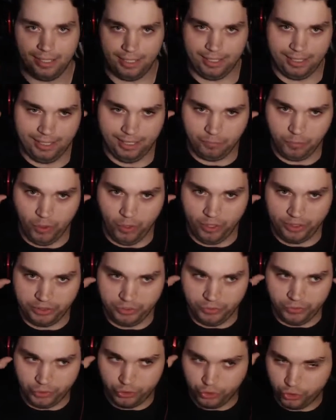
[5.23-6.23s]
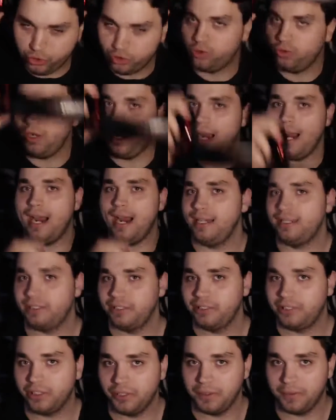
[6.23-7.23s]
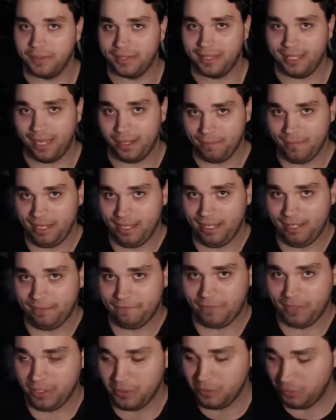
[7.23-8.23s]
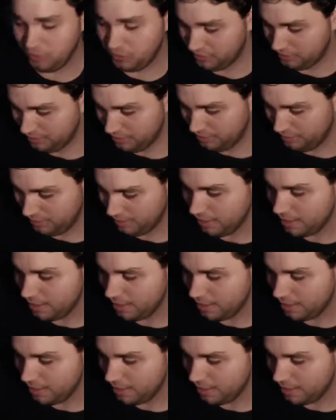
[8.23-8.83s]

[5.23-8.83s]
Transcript: And I'm going to try to do it without my headphones.